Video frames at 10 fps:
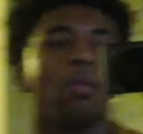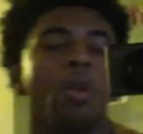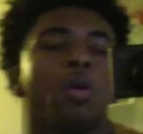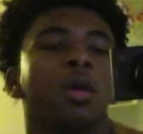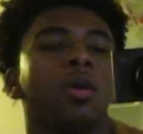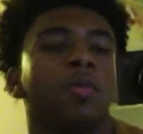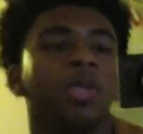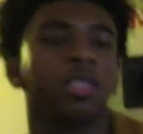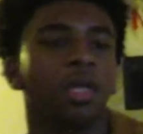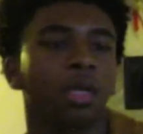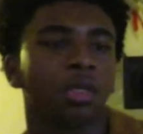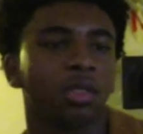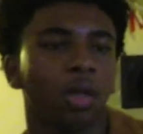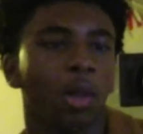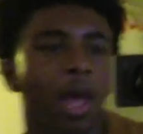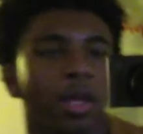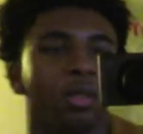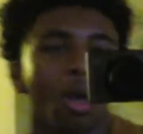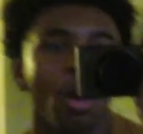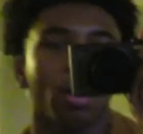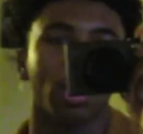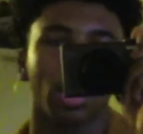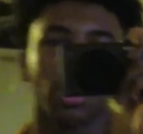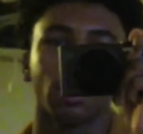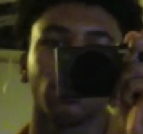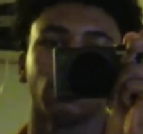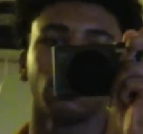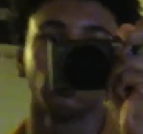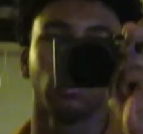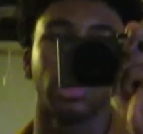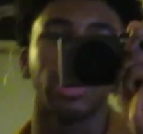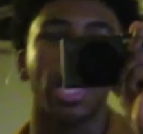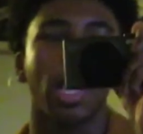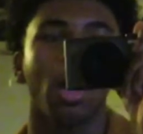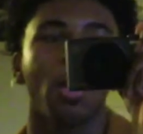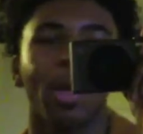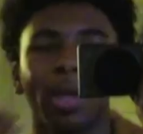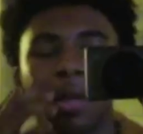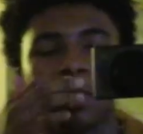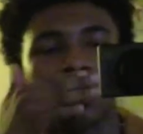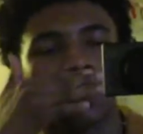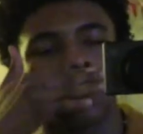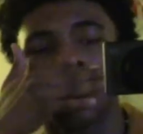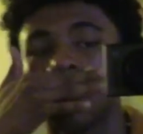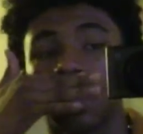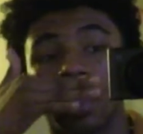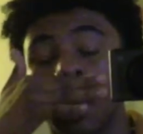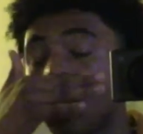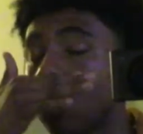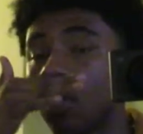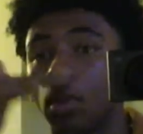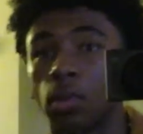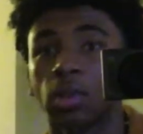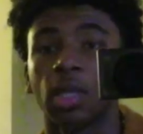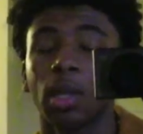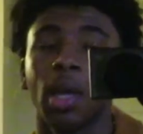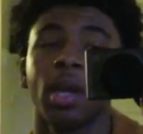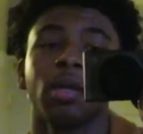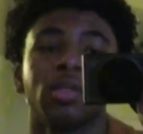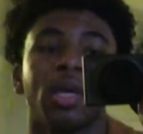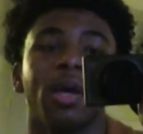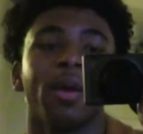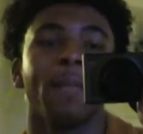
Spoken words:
Okay, the reason that it's so, like, dark and yellow in here is because there's literally no sunlight outside.